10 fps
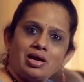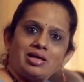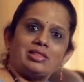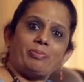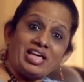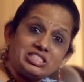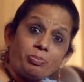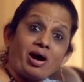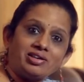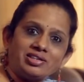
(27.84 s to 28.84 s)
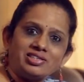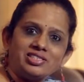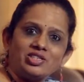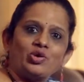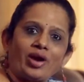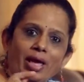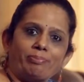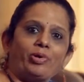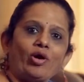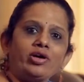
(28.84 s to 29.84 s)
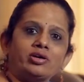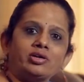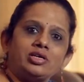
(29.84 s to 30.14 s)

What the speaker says: The best part is your employer